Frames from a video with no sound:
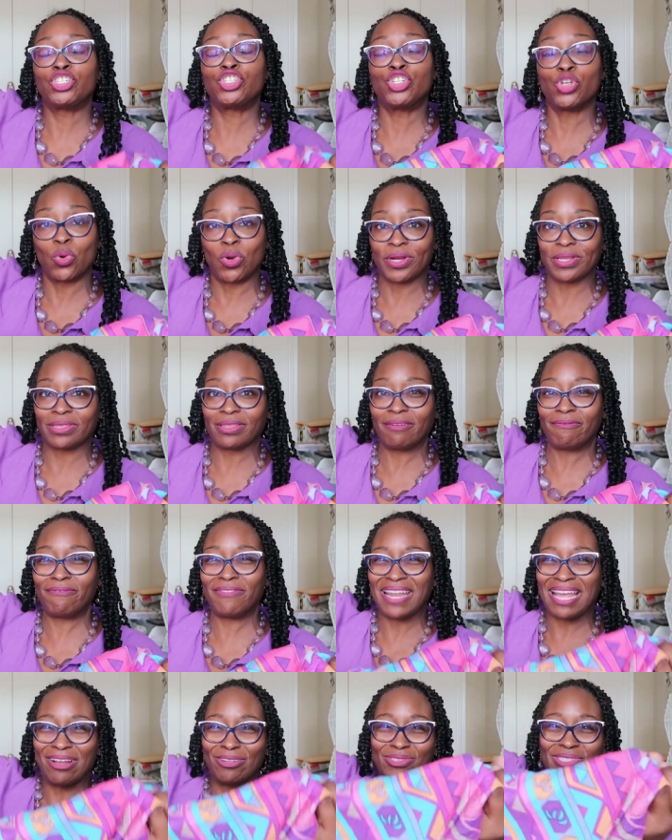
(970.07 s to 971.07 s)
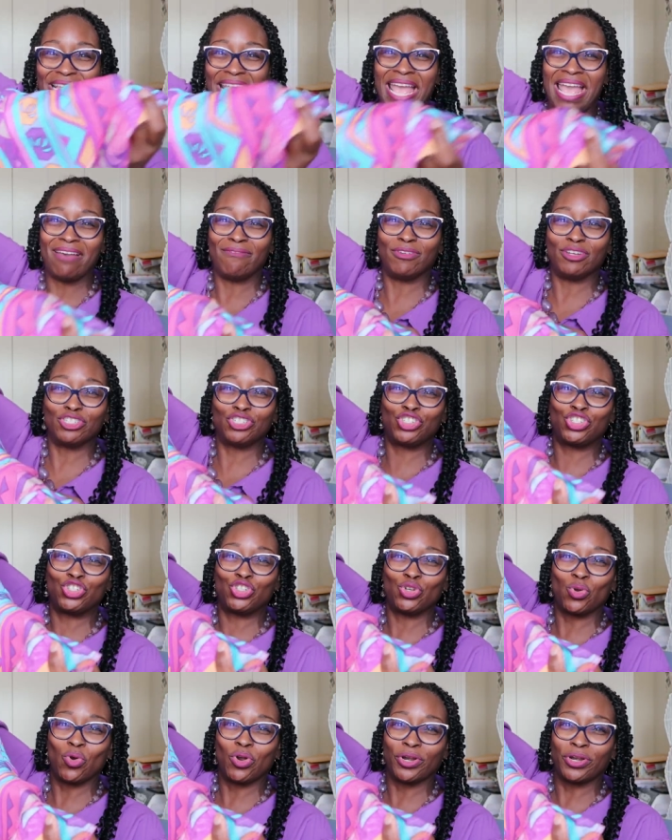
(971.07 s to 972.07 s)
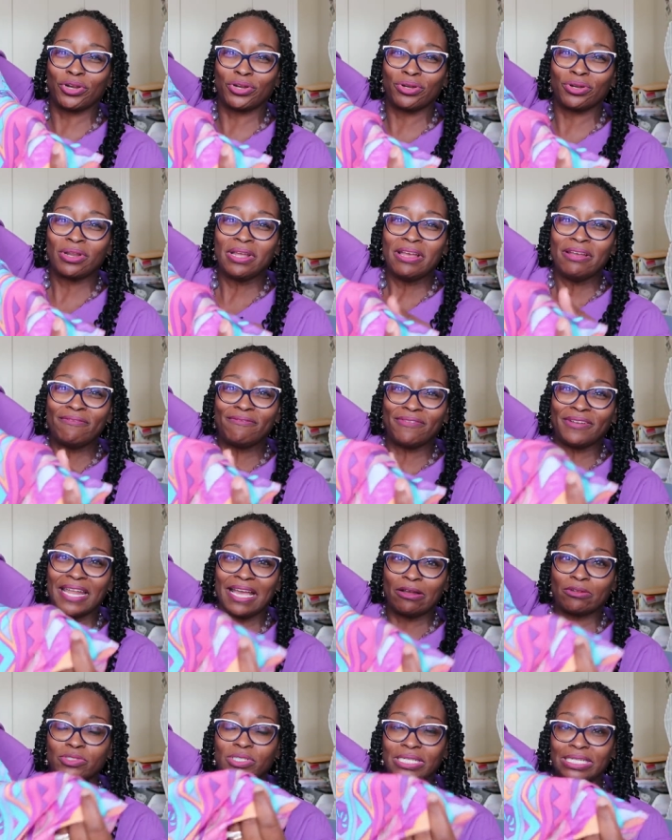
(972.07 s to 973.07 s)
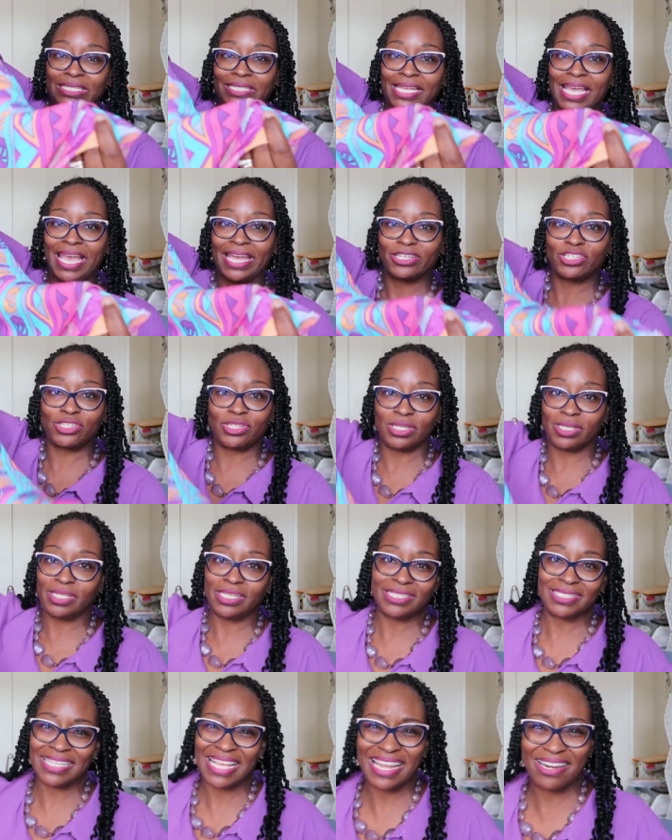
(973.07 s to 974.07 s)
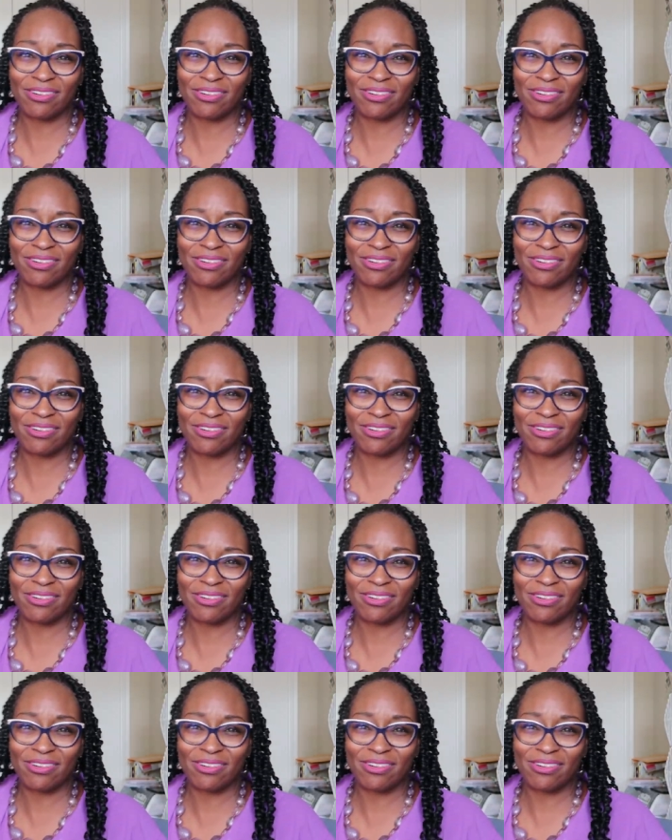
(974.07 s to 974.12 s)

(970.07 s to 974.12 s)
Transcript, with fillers: shorten the flounce and have a shorter flounce attached to this.